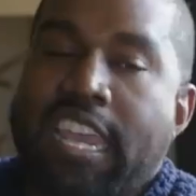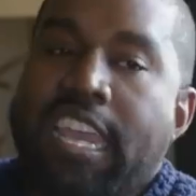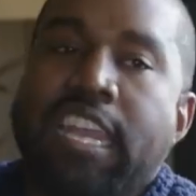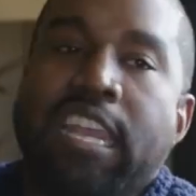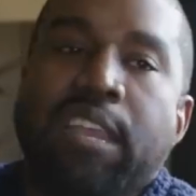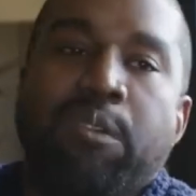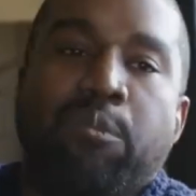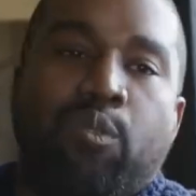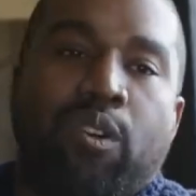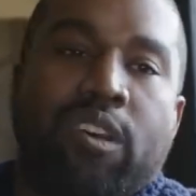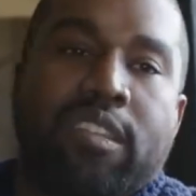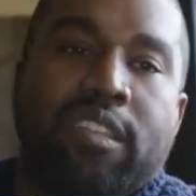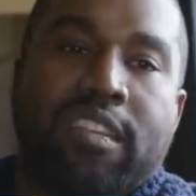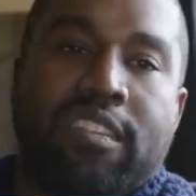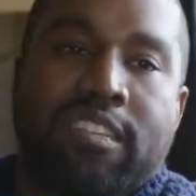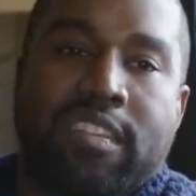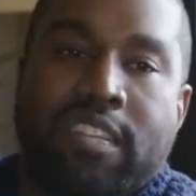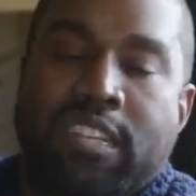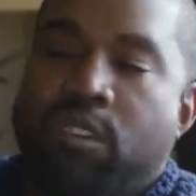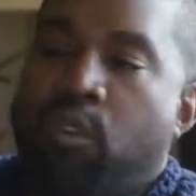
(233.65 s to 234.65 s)
Anyone
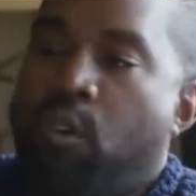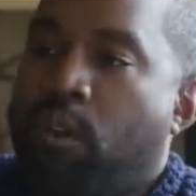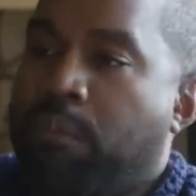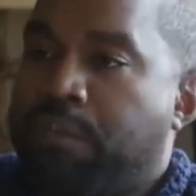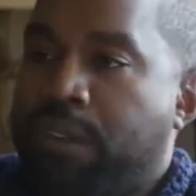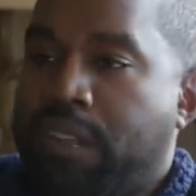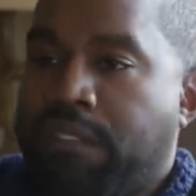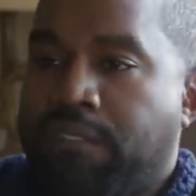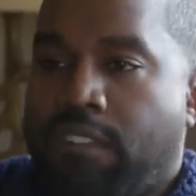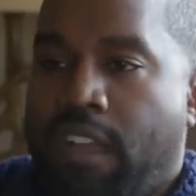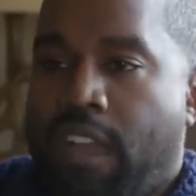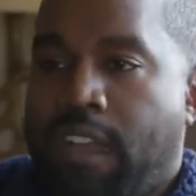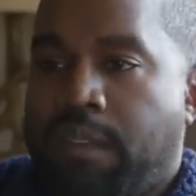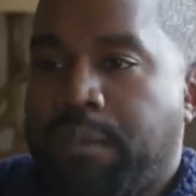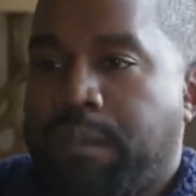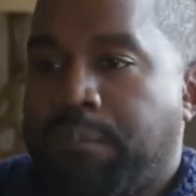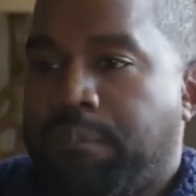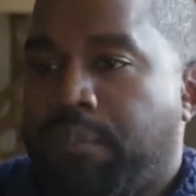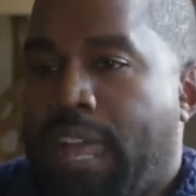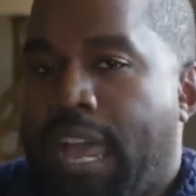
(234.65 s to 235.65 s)
that's in a corporate
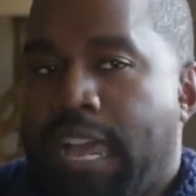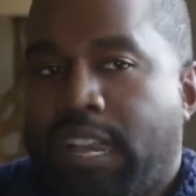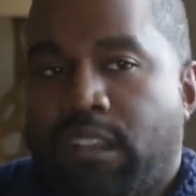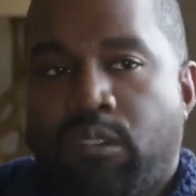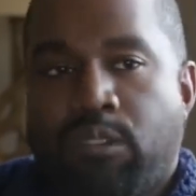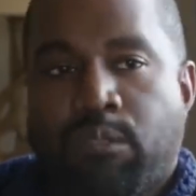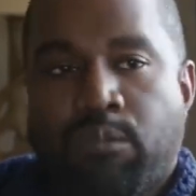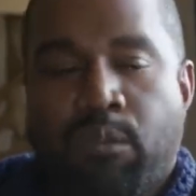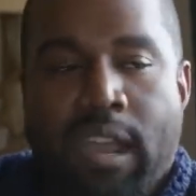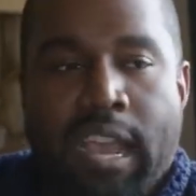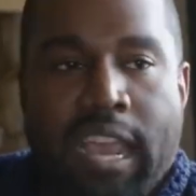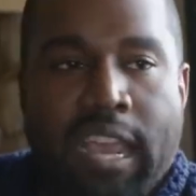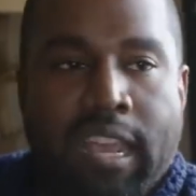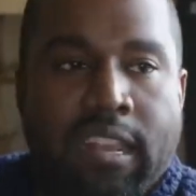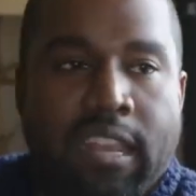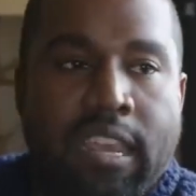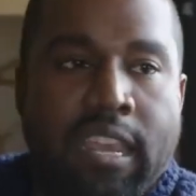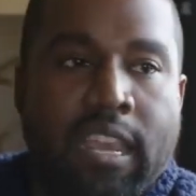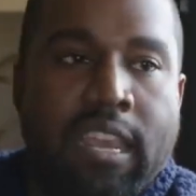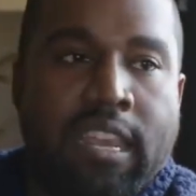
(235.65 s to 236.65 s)
environment, black or
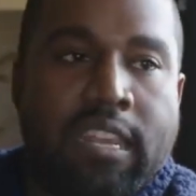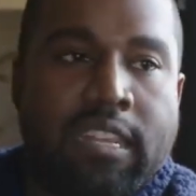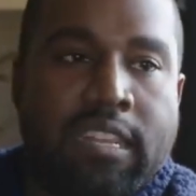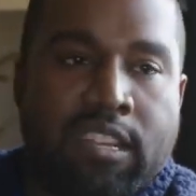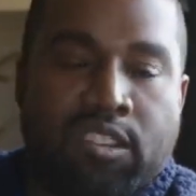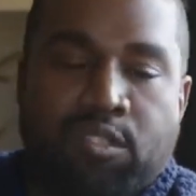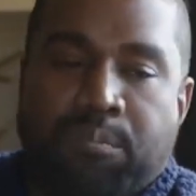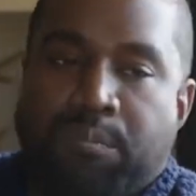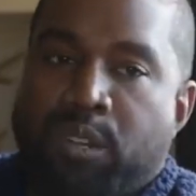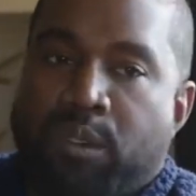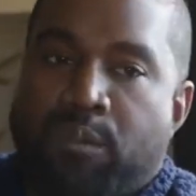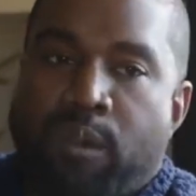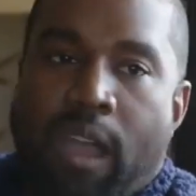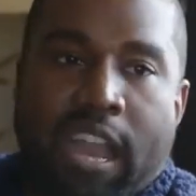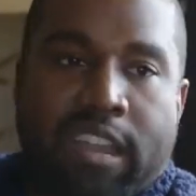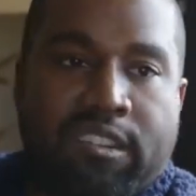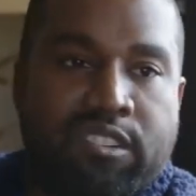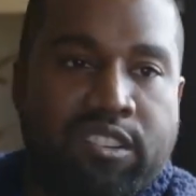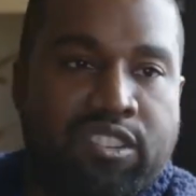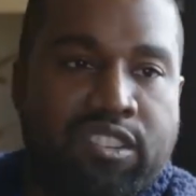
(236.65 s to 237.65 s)
white, there's
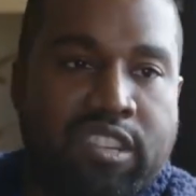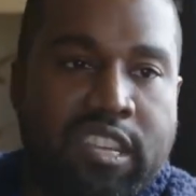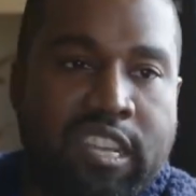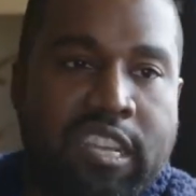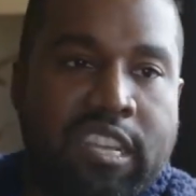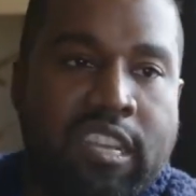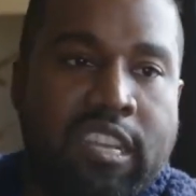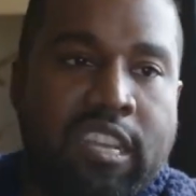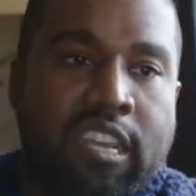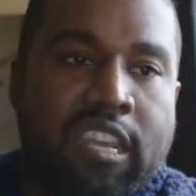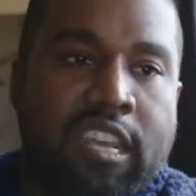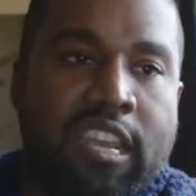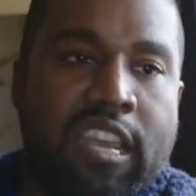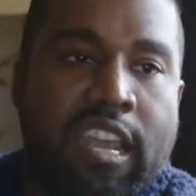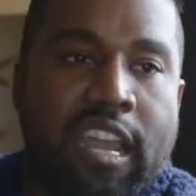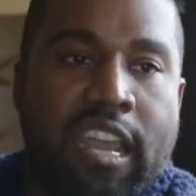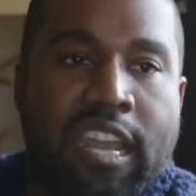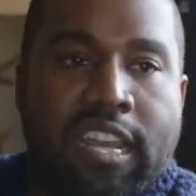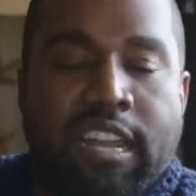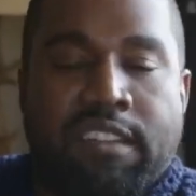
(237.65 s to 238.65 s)
bureaucracy
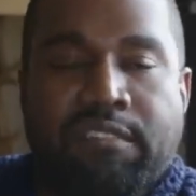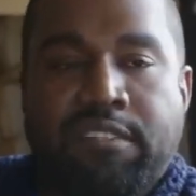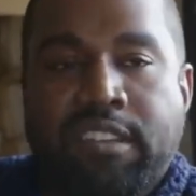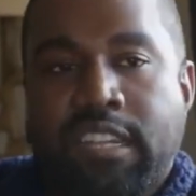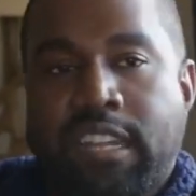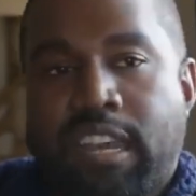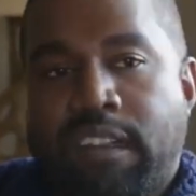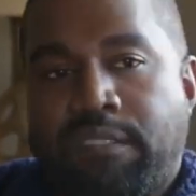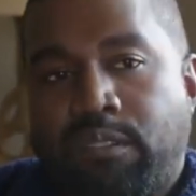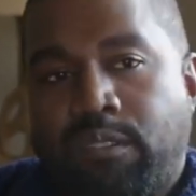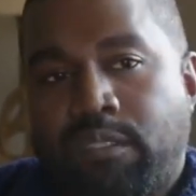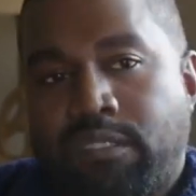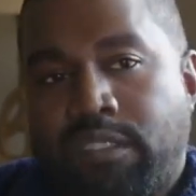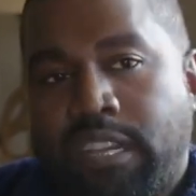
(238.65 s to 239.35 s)
at every level.